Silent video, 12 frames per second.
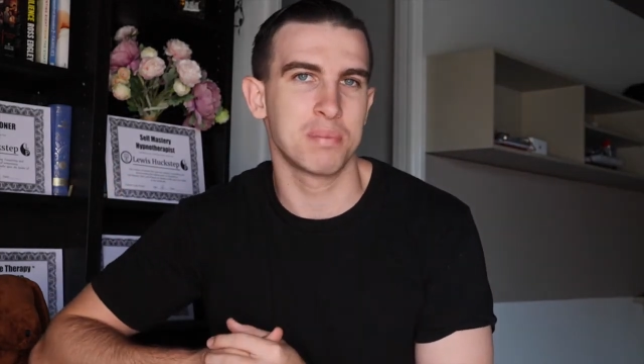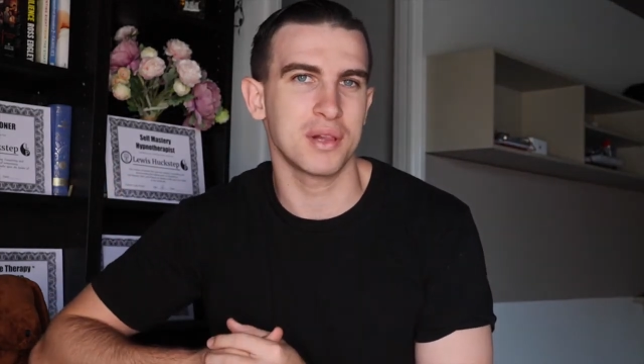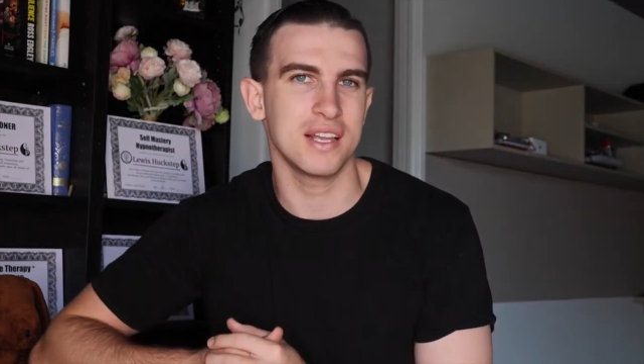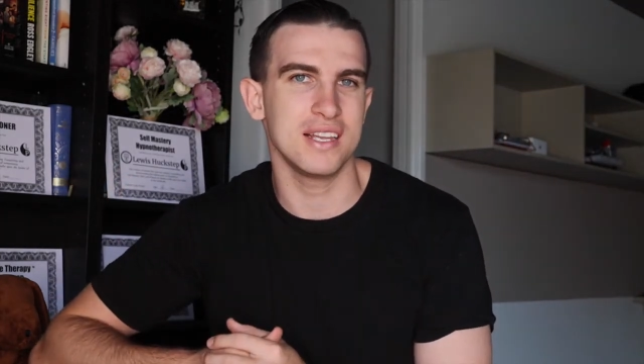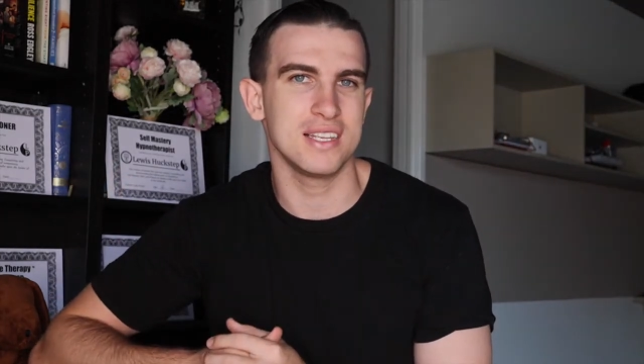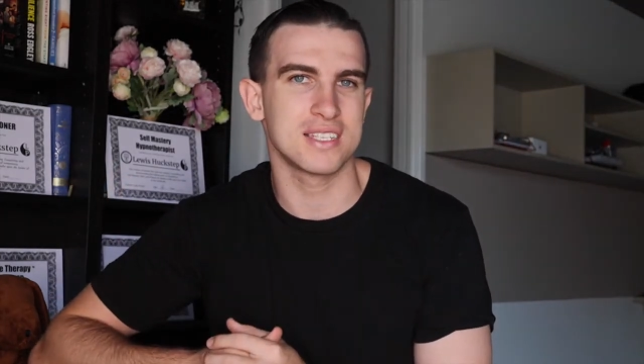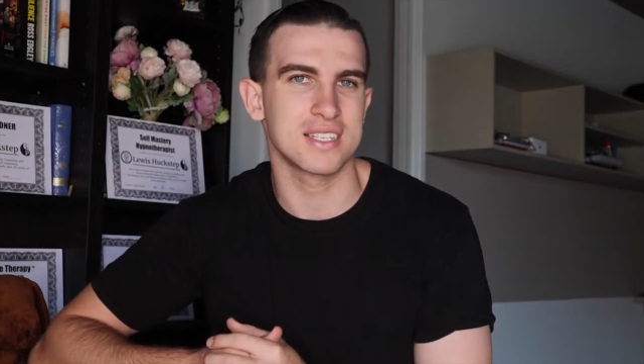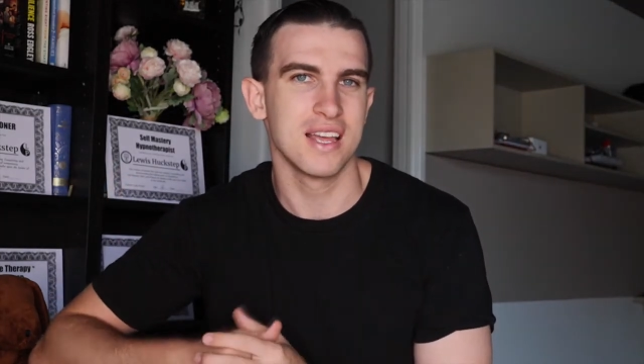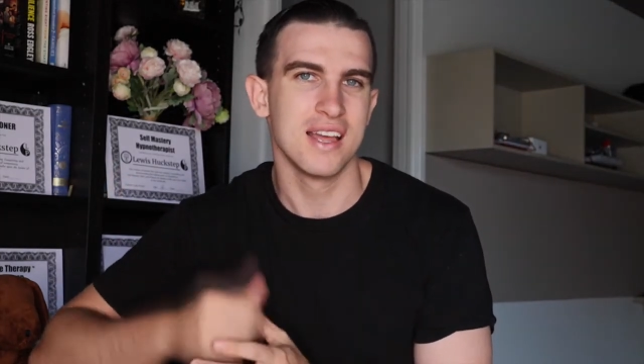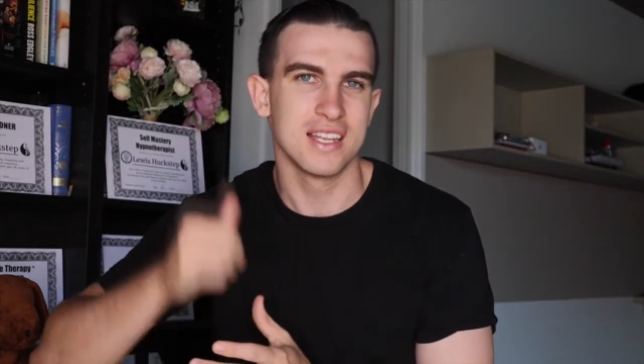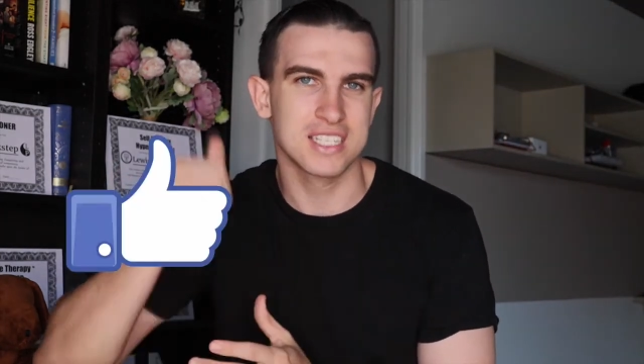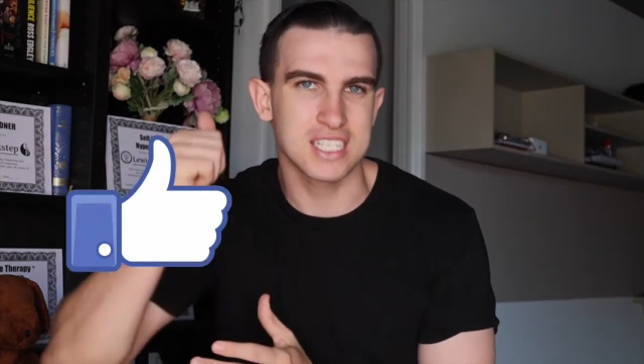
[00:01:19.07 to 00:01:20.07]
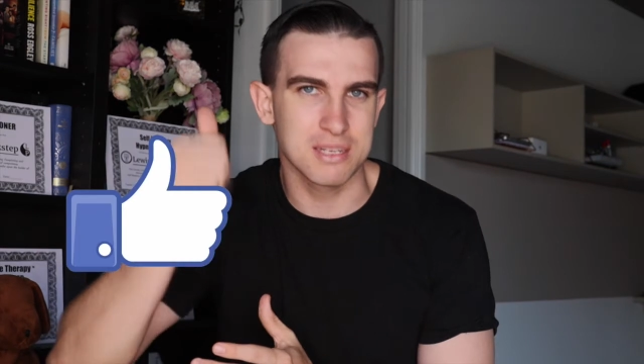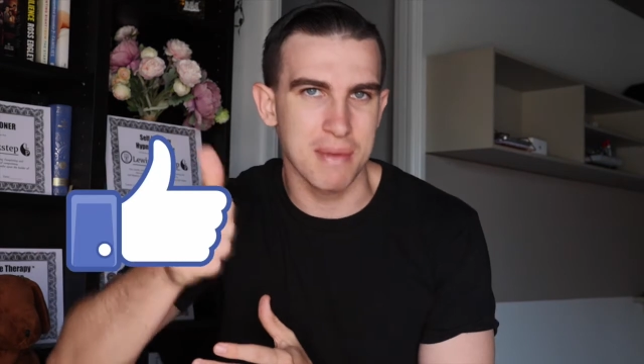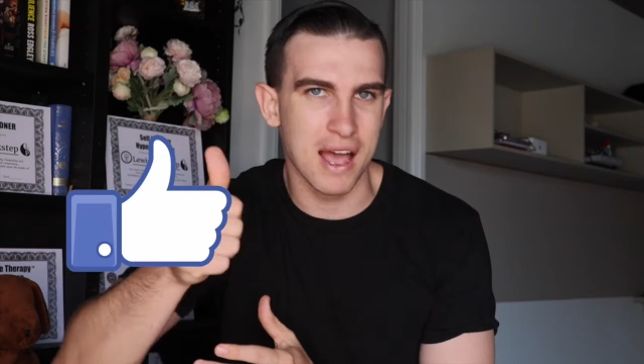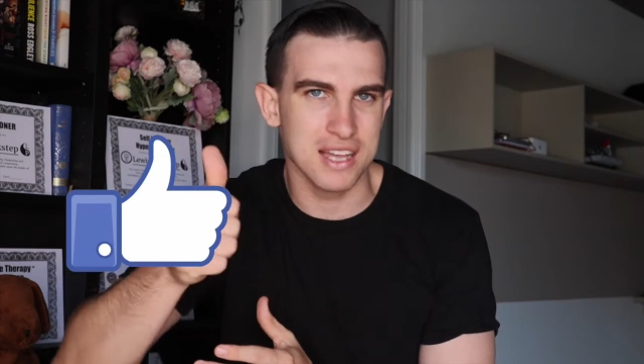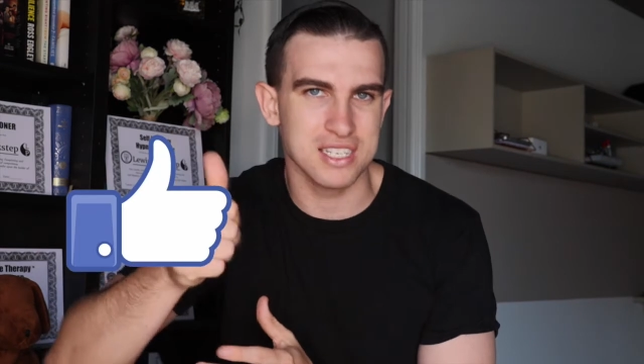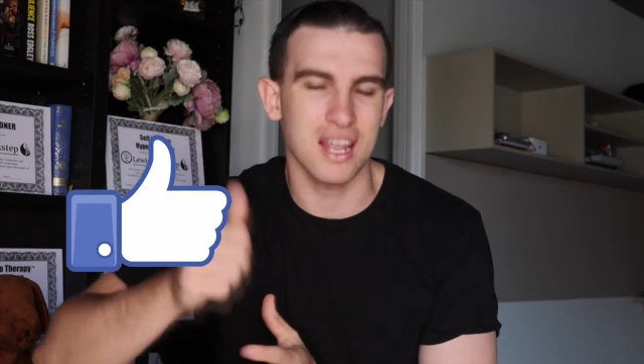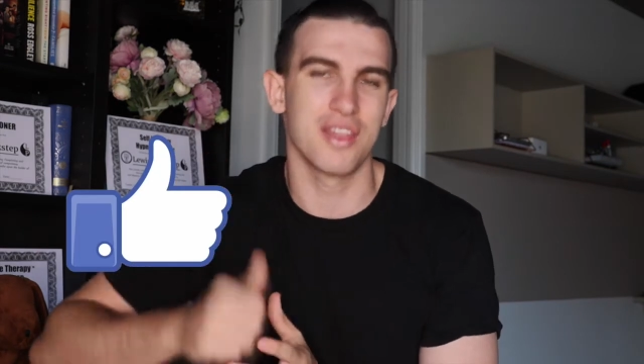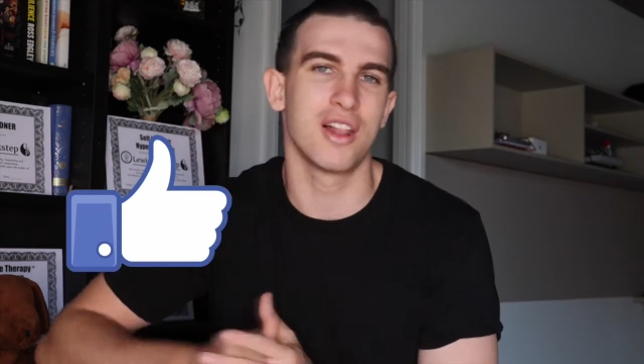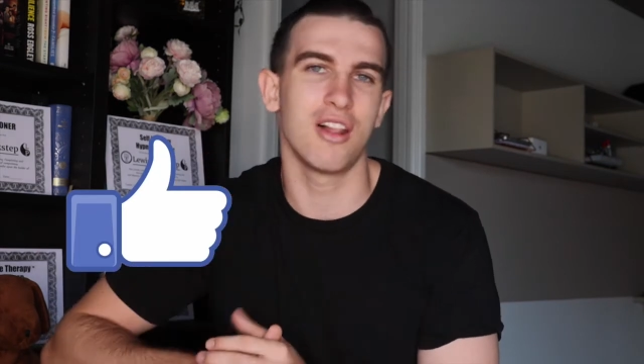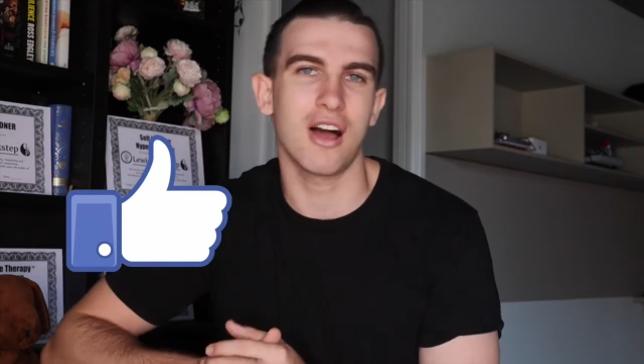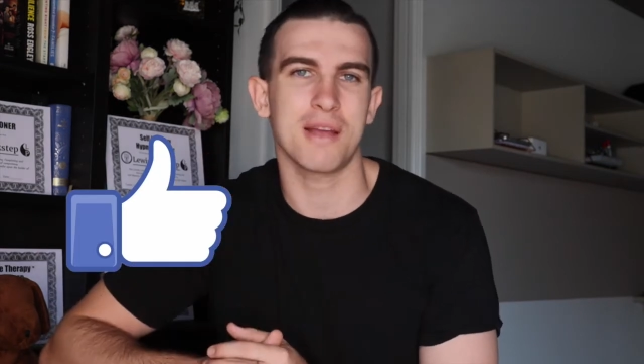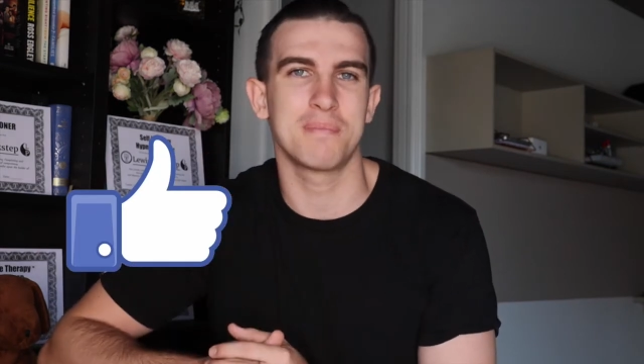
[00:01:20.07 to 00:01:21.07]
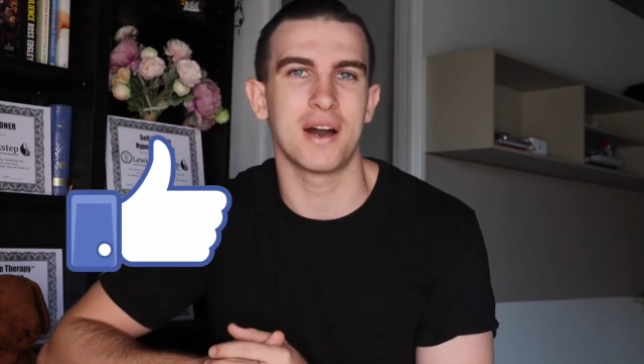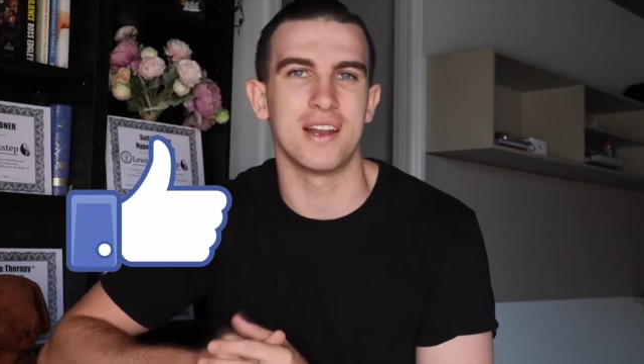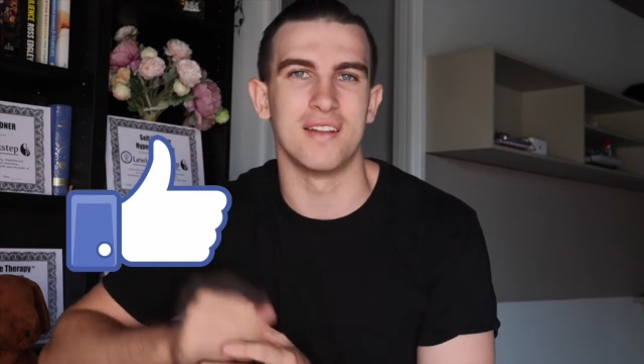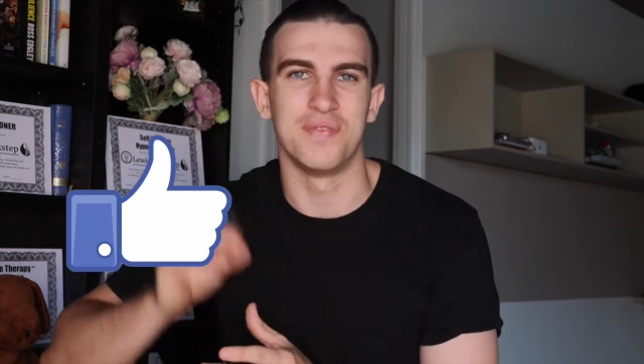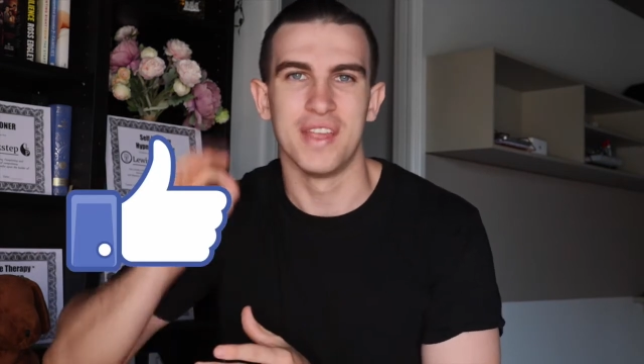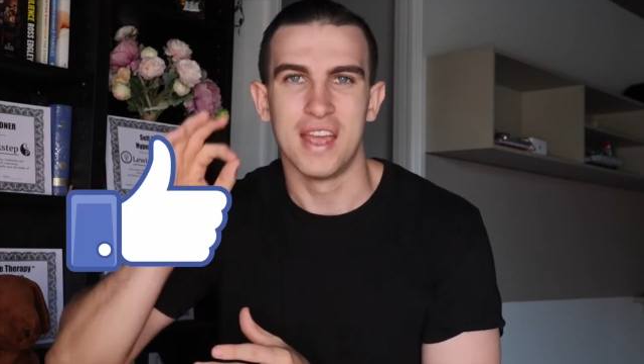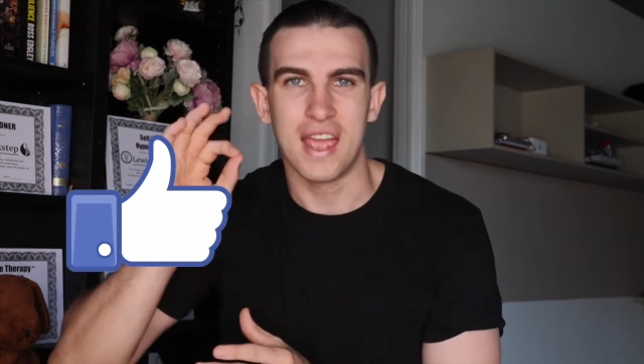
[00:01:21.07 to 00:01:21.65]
please smash the like button.